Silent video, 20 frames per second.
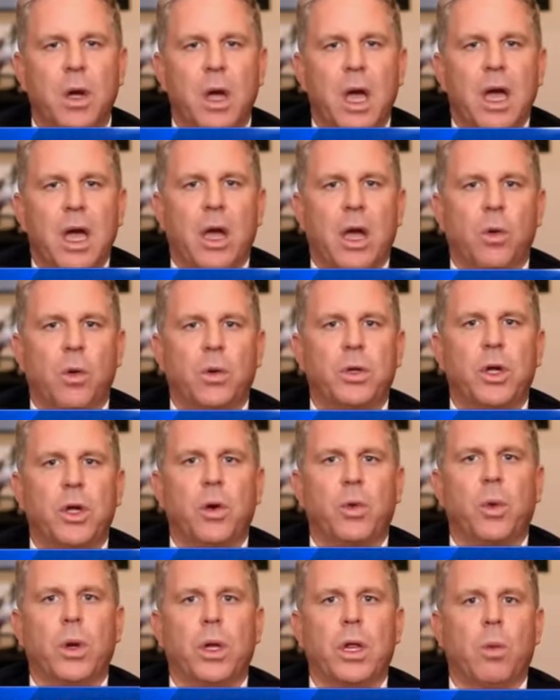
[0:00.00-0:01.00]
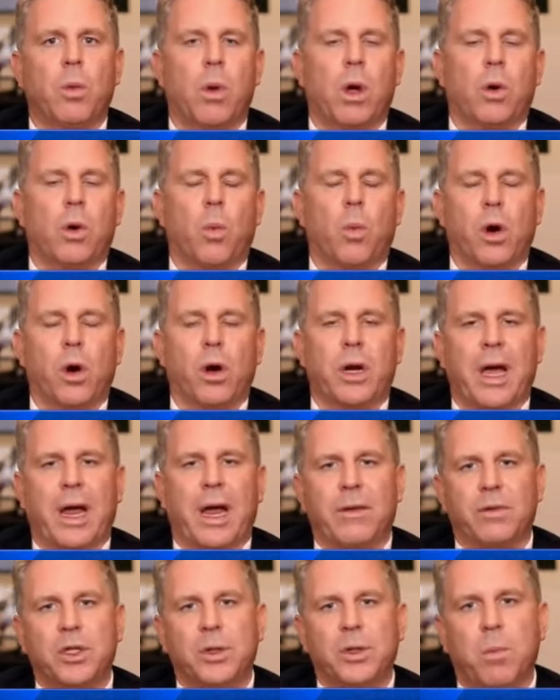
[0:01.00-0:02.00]
you know, do you really want to work out
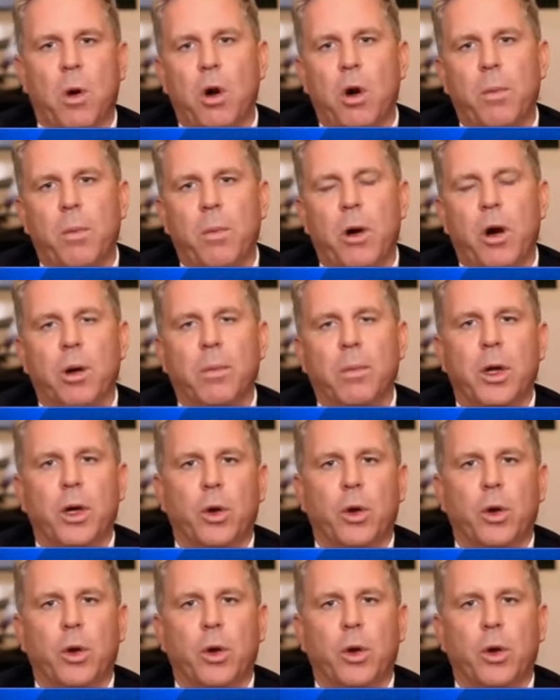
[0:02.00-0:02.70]
of a small apartment,